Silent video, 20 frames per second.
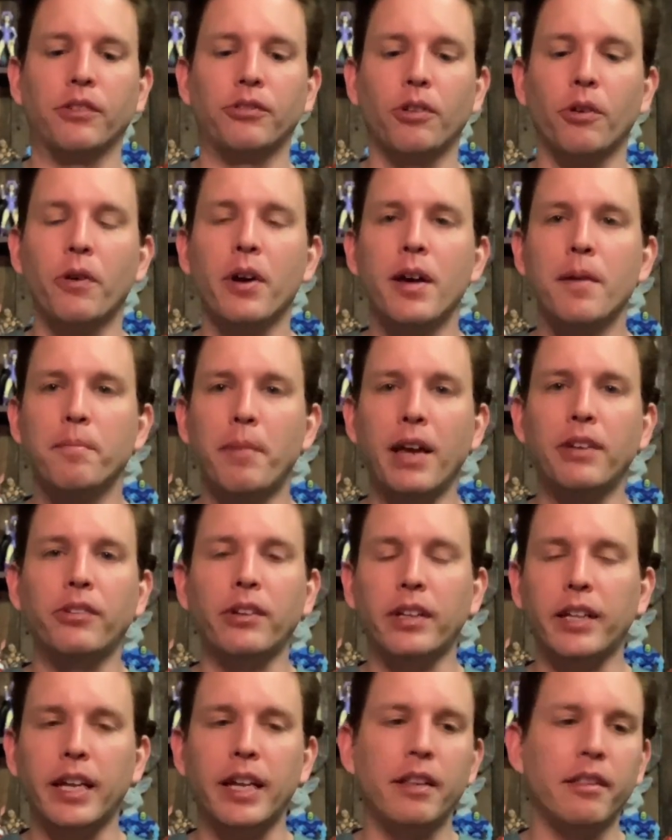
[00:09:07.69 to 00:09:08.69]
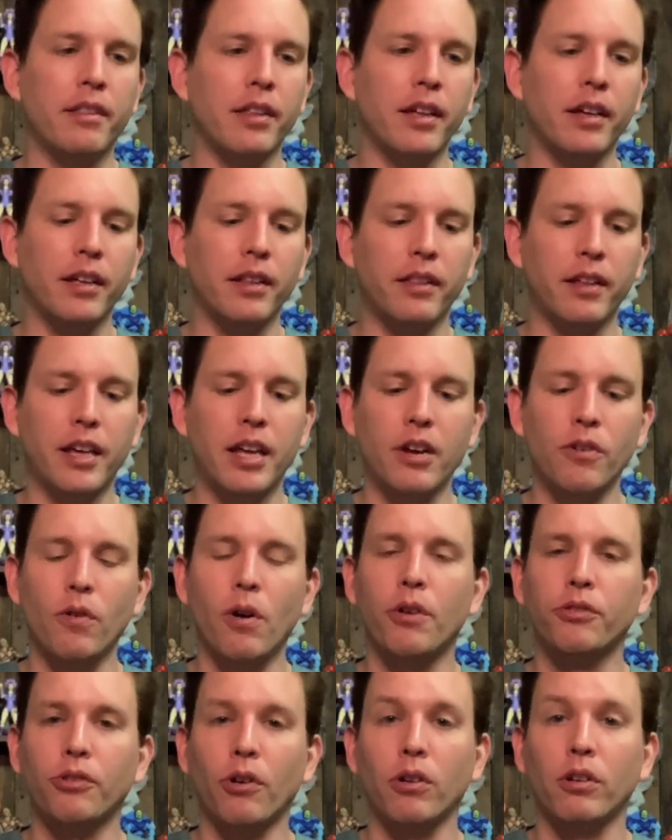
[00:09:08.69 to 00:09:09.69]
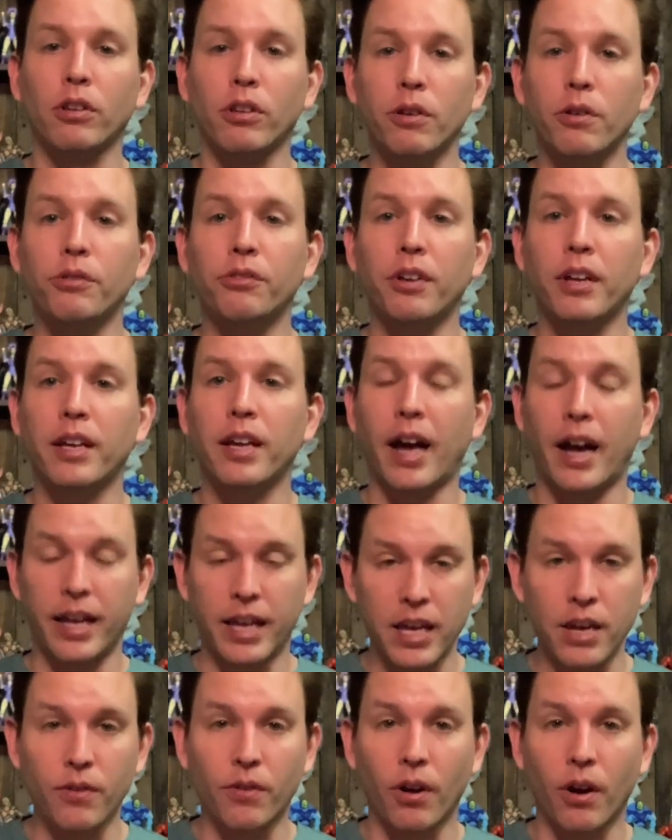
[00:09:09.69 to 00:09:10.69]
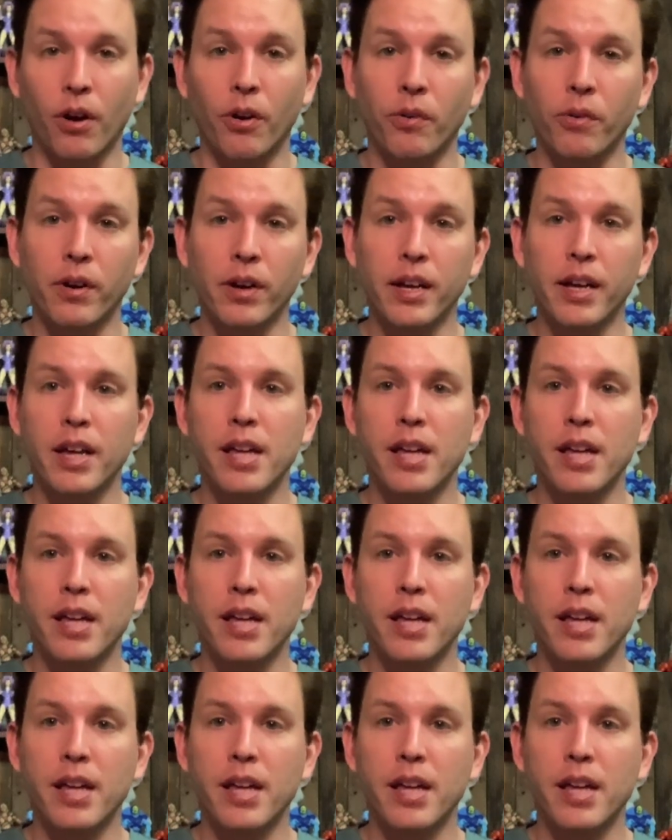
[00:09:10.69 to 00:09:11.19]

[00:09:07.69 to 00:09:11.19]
So basically the heroes are losing a hero